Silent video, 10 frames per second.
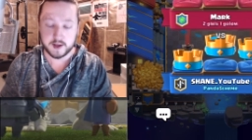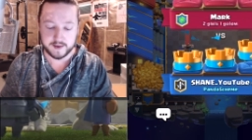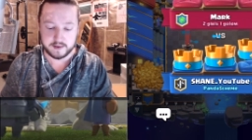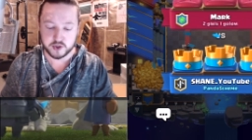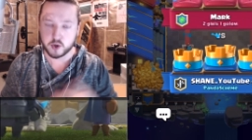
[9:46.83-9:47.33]

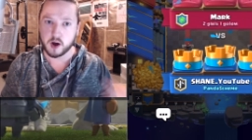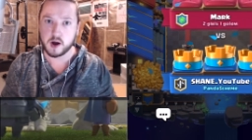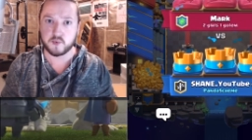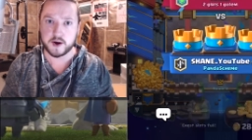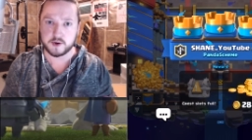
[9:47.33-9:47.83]
And they would do a
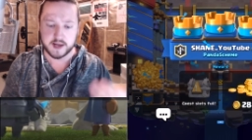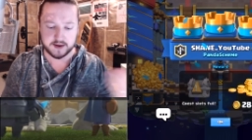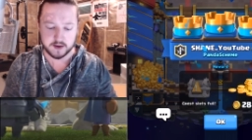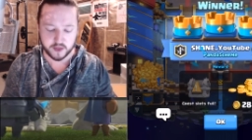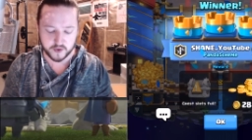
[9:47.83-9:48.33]
Hog Rider and you
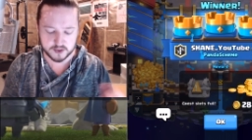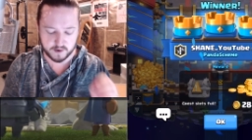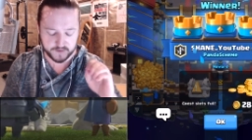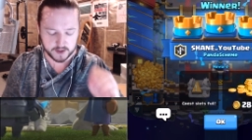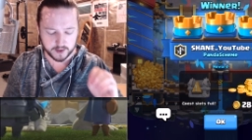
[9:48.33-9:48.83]
had nothing. So I
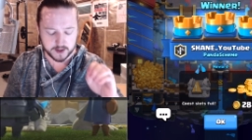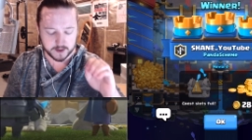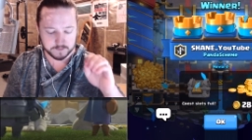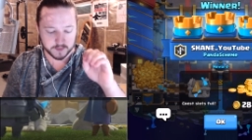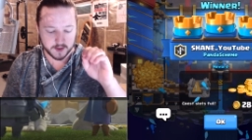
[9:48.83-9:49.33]
feel like
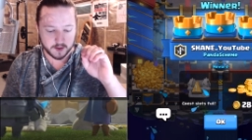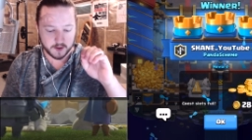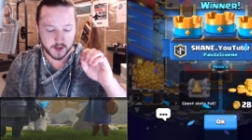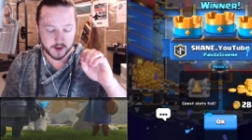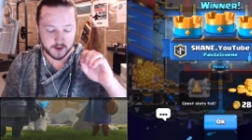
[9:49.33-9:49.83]

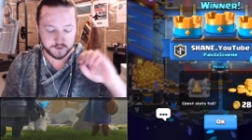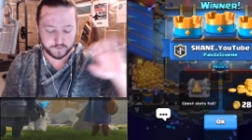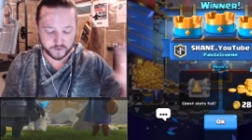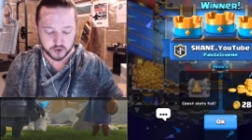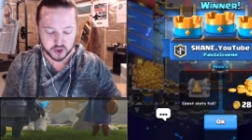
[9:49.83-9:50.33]
uh, in the
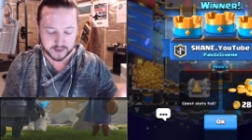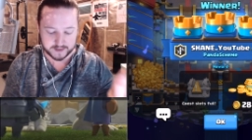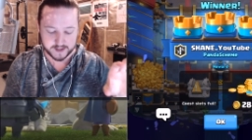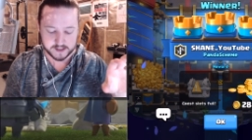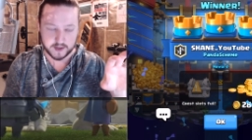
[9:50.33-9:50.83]
future, when I
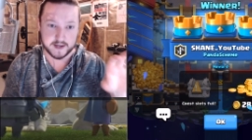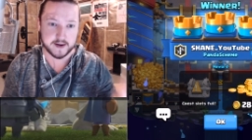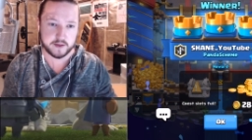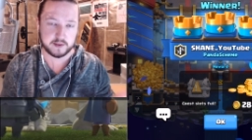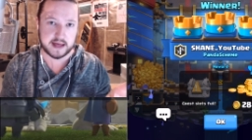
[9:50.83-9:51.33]
test out
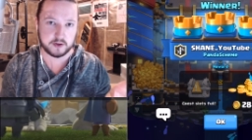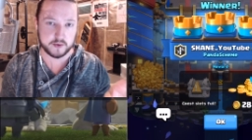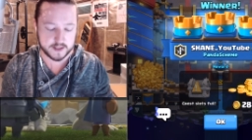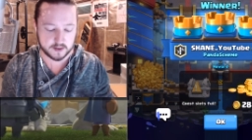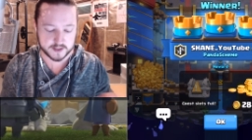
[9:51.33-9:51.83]
another
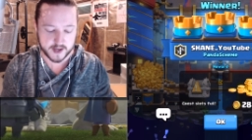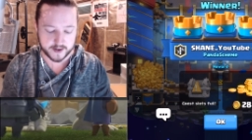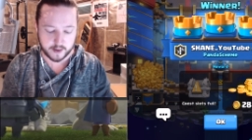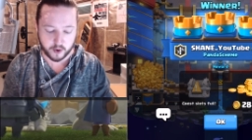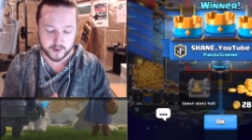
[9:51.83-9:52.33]
Lavaloon heal deck,
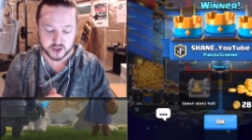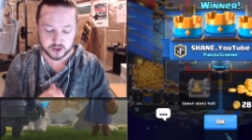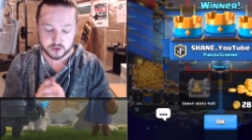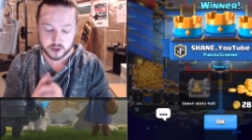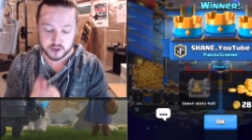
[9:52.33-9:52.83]
I'll probably just
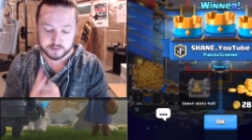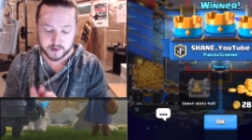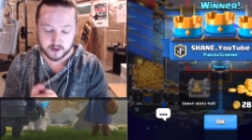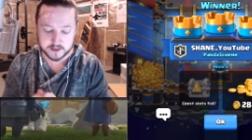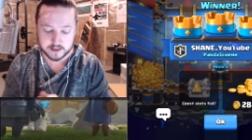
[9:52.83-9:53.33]
do two
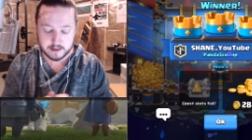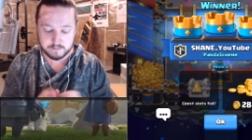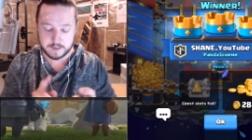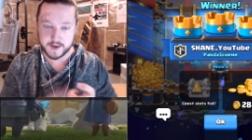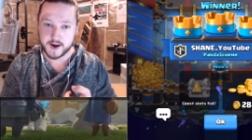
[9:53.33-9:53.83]
spells,
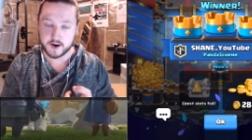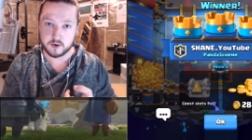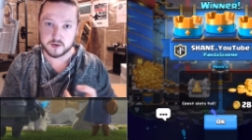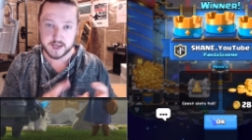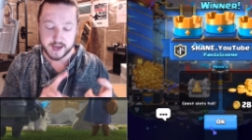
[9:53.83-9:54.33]
maybe
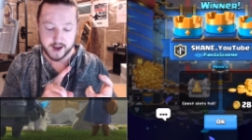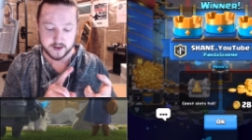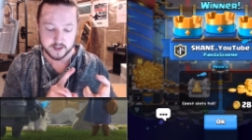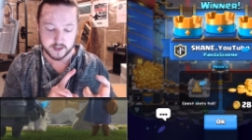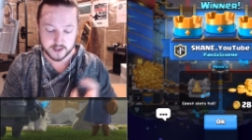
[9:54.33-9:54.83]
arrows
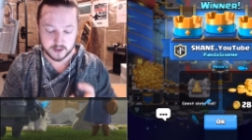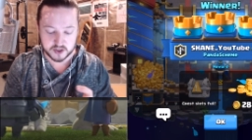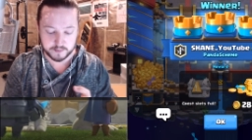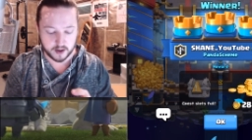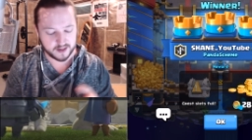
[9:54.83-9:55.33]
and heal
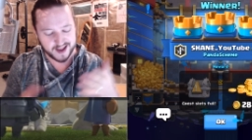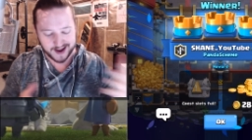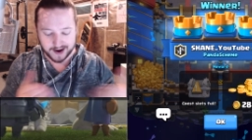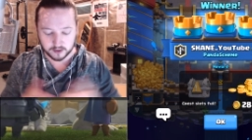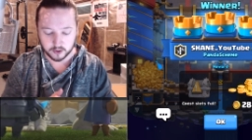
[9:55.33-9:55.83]
spell.
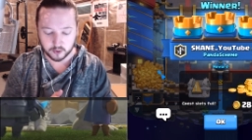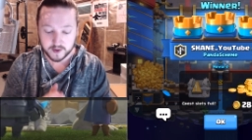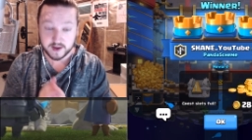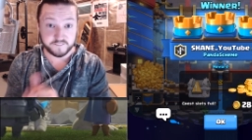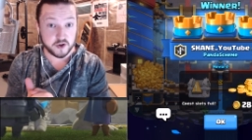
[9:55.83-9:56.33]
I don't know.
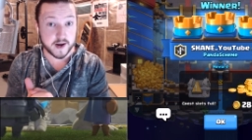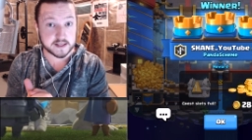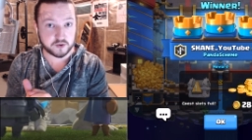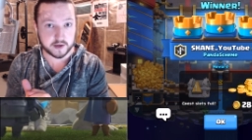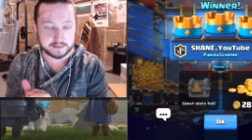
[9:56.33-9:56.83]
If you guys
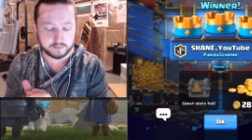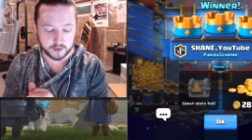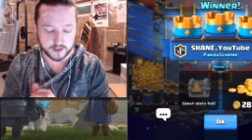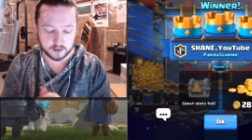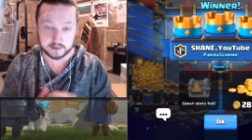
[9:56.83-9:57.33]
have tried Lavaloon
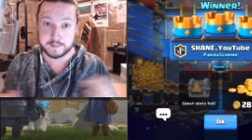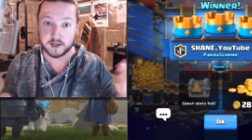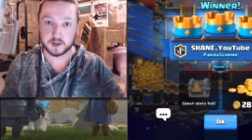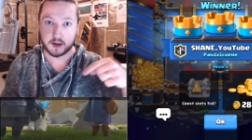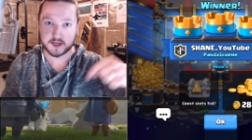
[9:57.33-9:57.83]
heal, let me
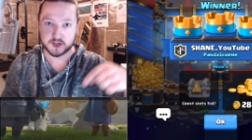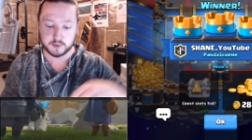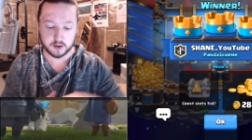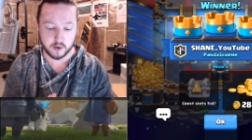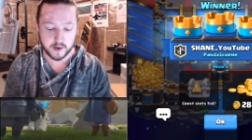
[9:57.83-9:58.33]
know in the comment section
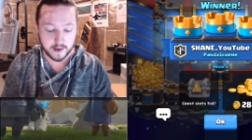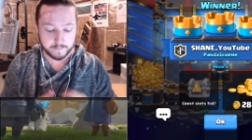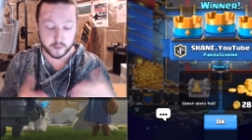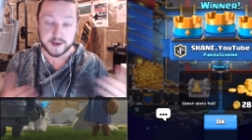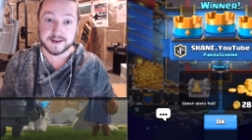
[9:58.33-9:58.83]
below.
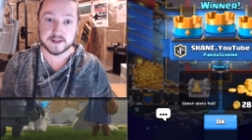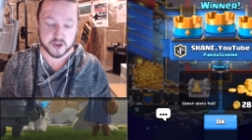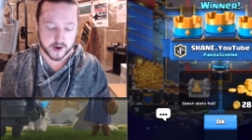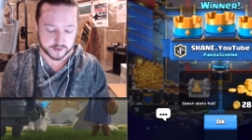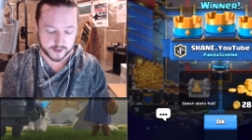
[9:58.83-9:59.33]
But we're getting
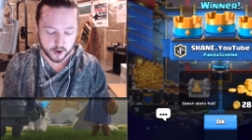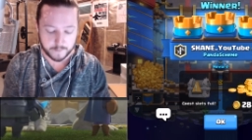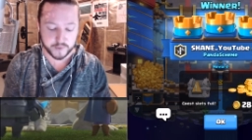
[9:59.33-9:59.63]
distracted here.